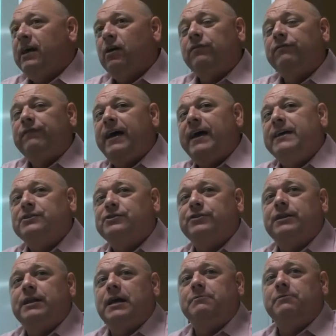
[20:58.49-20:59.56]
held fast
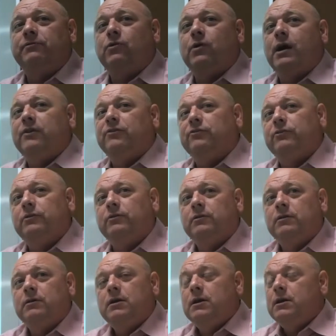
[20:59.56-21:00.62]
to the name of Christ.
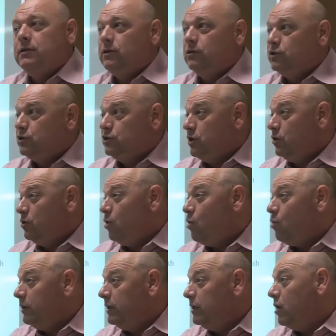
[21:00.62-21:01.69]
They're still
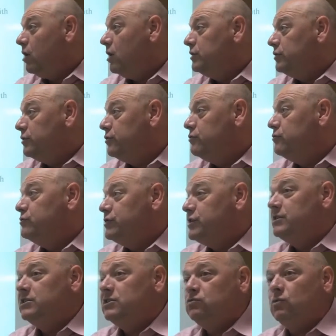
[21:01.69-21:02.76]
holding on to who
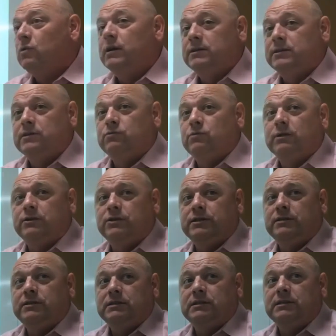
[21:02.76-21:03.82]
Jesus was, is what
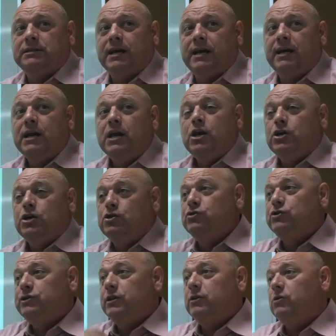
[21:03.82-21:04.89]
Jesus is saying. You
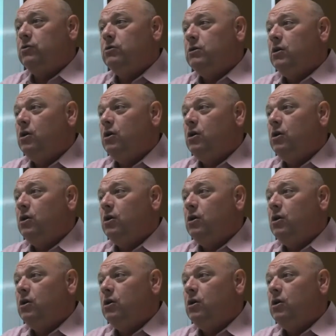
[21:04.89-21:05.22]
still